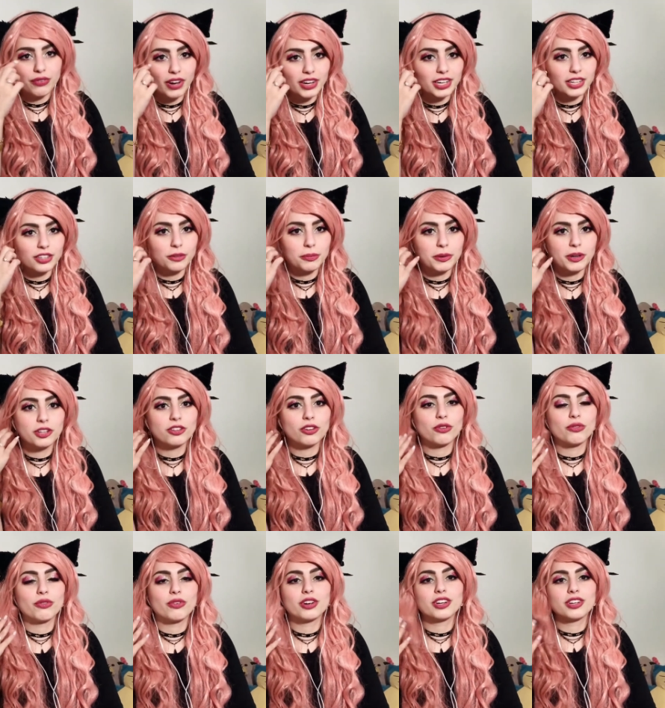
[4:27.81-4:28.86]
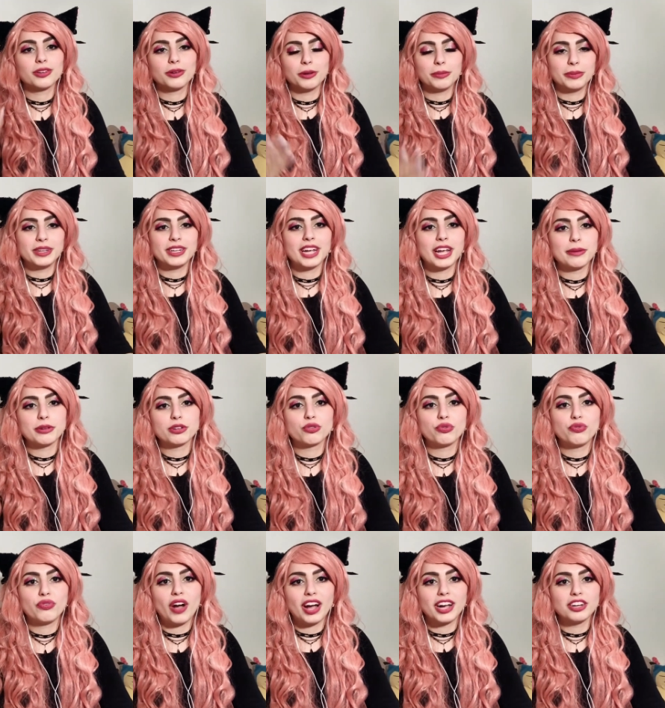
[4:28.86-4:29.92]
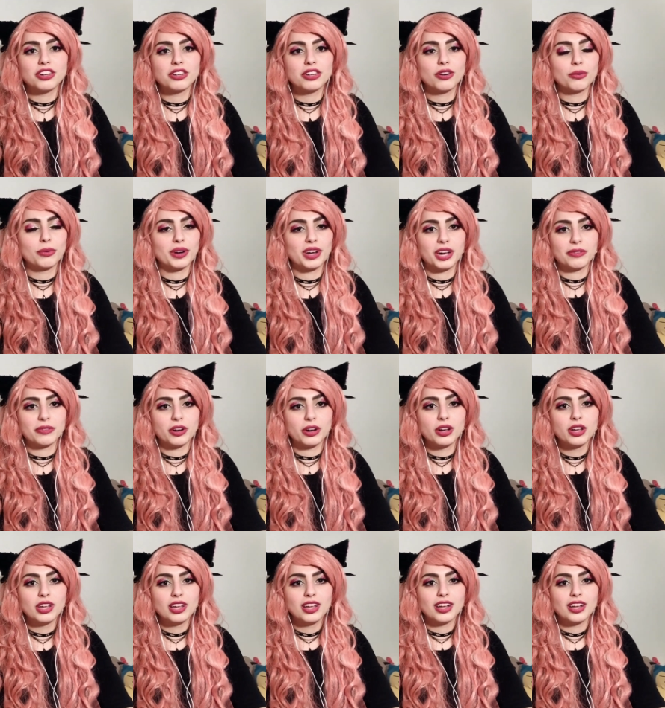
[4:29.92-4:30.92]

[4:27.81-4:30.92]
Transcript: fighting spirits or being able to fight or whatever.